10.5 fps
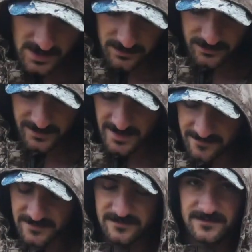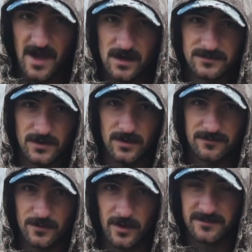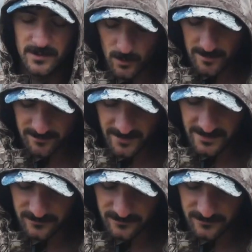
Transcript: You can get these stocks off Crossman website